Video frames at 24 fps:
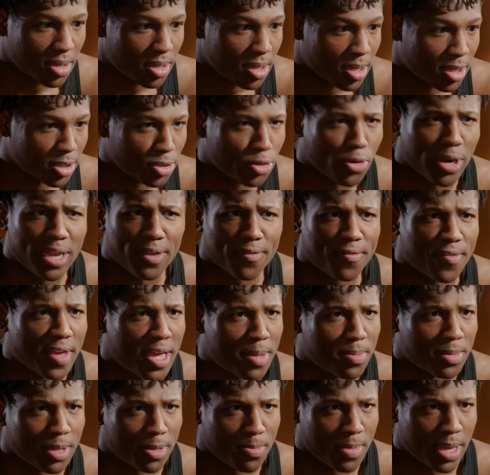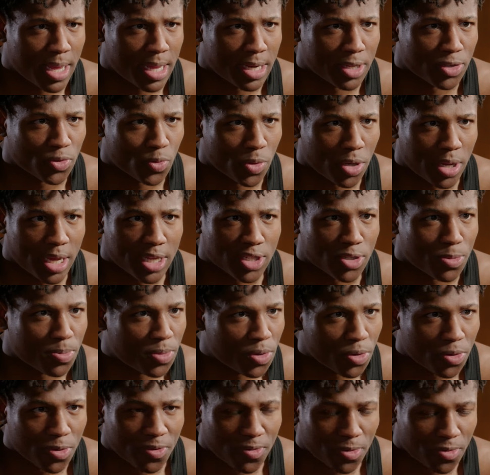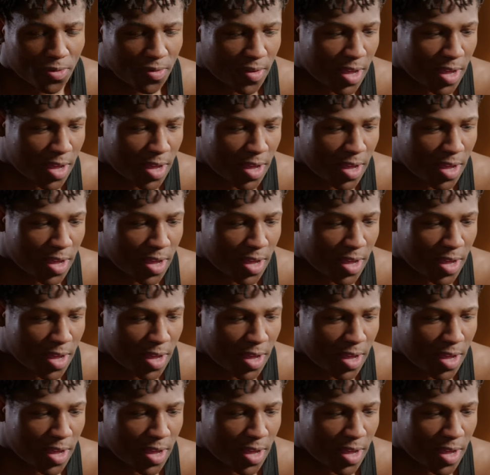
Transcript: a, a, great family man as well, has a beautiful